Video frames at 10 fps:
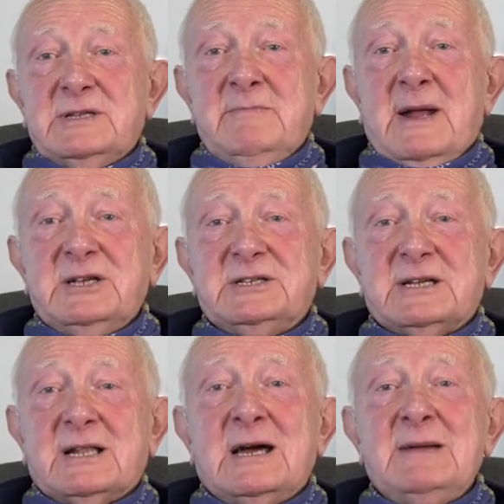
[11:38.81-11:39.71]
They managed to
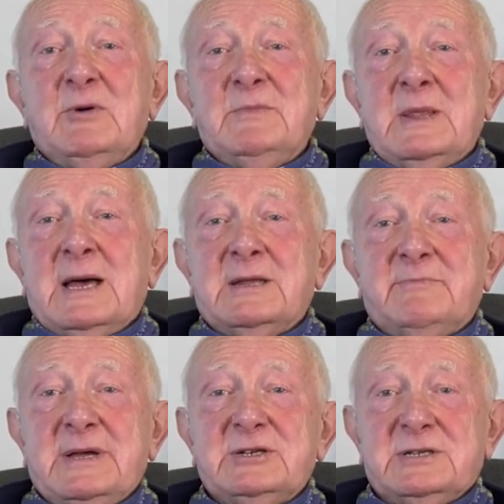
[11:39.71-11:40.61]
climb up the ladder
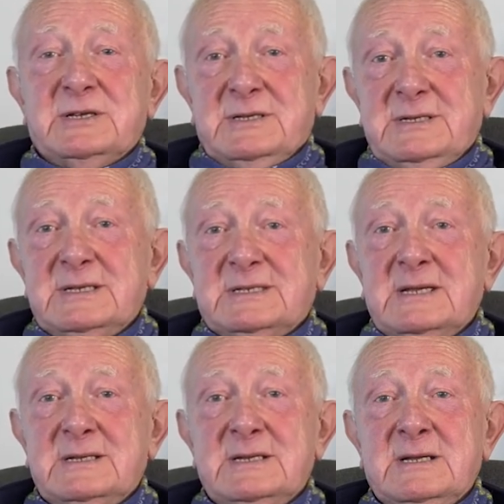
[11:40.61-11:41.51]
pitch that they
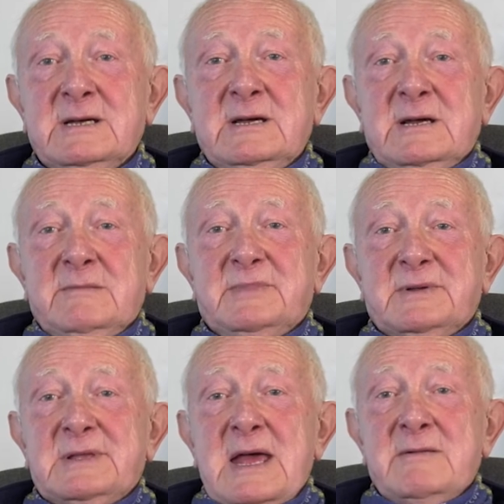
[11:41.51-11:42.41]
descended,
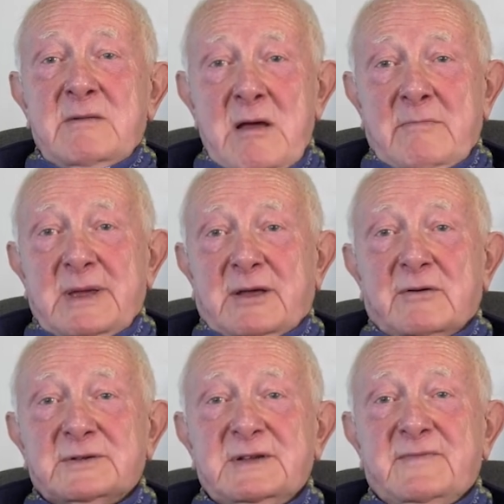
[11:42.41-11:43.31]
but then
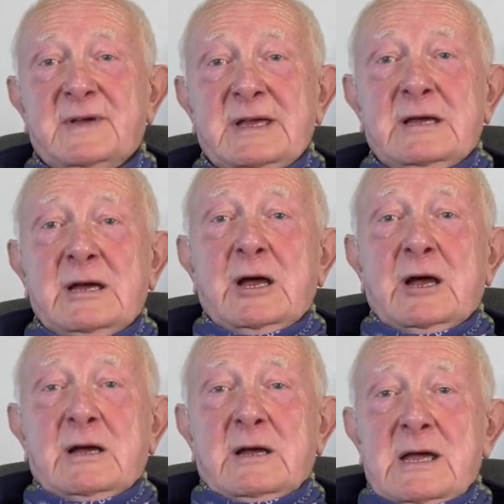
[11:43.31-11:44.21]
because of the
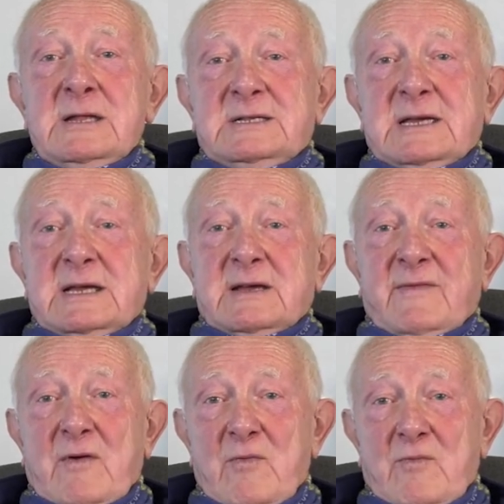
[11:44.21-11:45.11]
intake
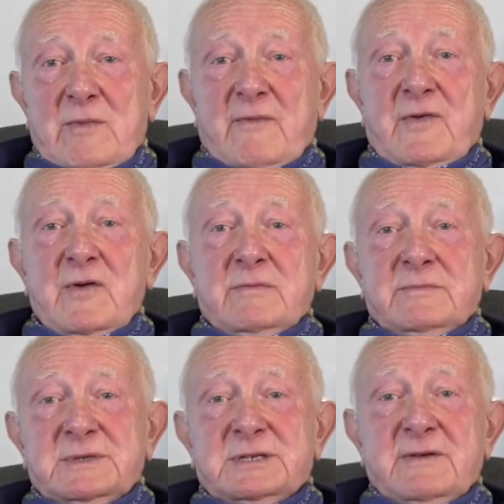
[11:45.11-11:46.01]
of the
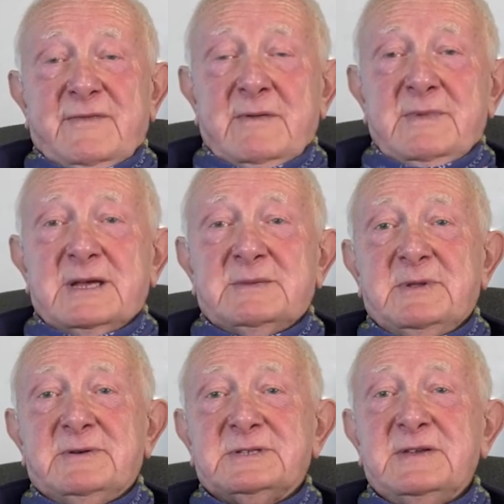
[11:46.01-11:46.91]
fumes from the
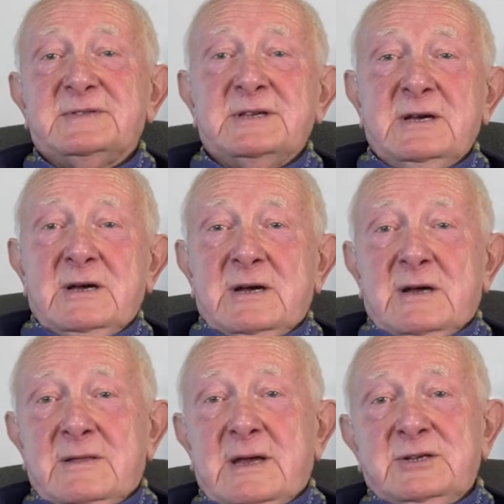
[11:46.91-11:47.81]
explosives,
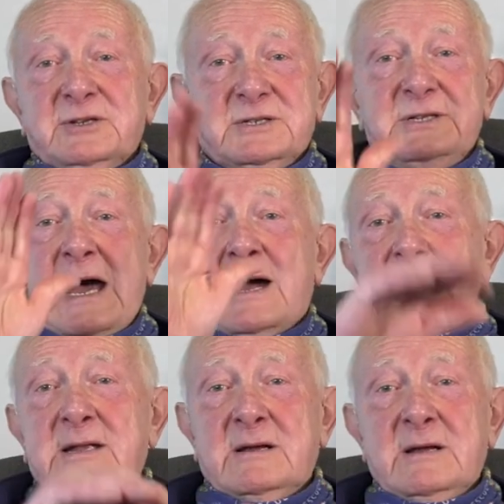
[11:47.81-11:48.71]
they just
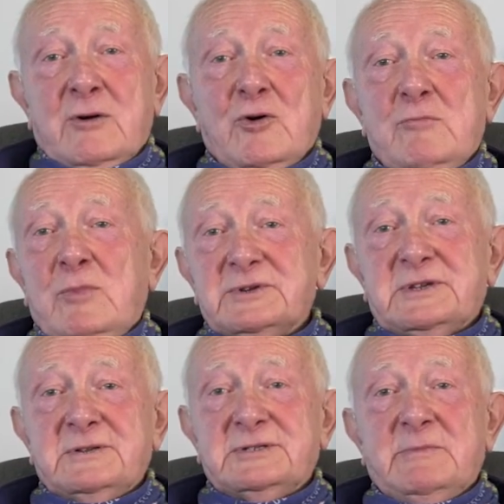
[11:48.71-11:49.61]
died
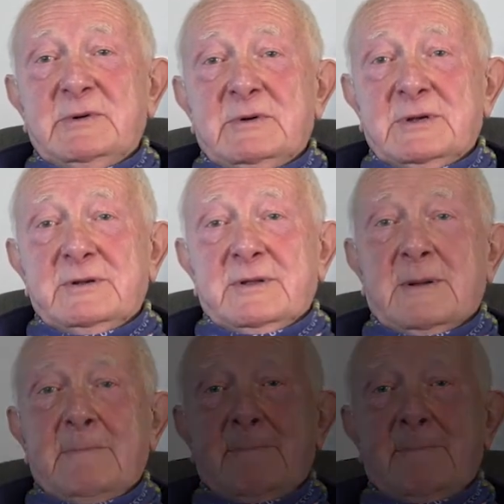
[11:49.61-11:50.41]
almost on top of one another.